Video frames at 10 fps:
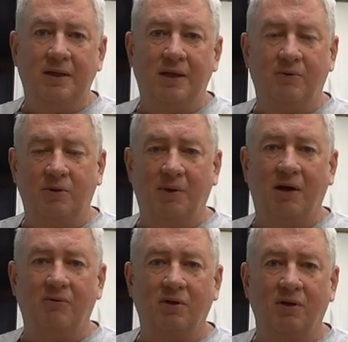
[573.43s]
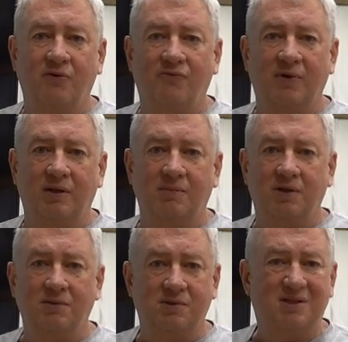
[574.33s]
And when the boundary layer finally
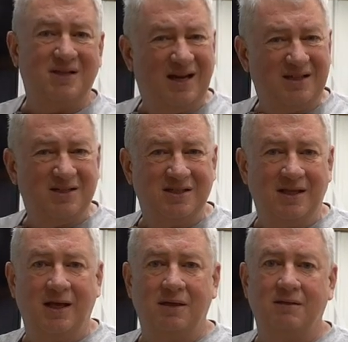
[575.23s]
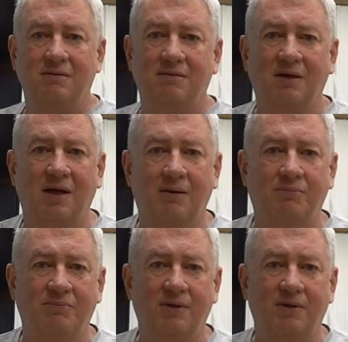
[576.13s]
becomes detached in that kind of